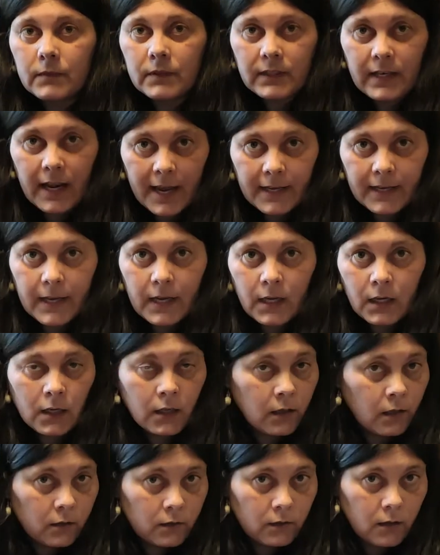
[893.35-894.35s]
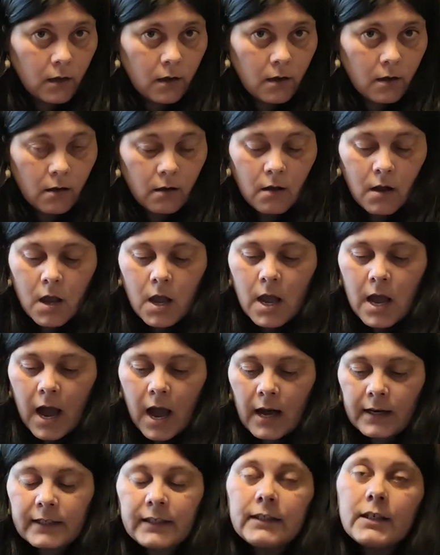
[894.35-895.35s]
taking the
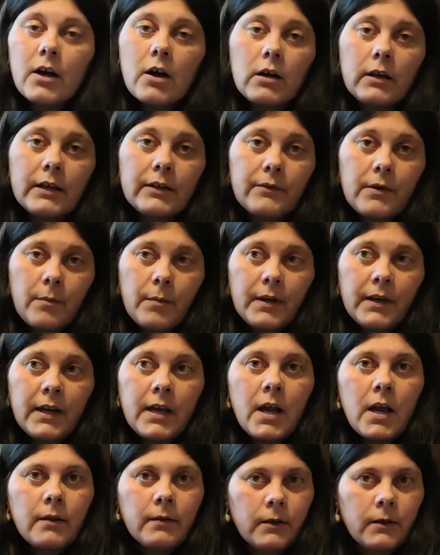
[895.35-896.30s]
honey garlic remedy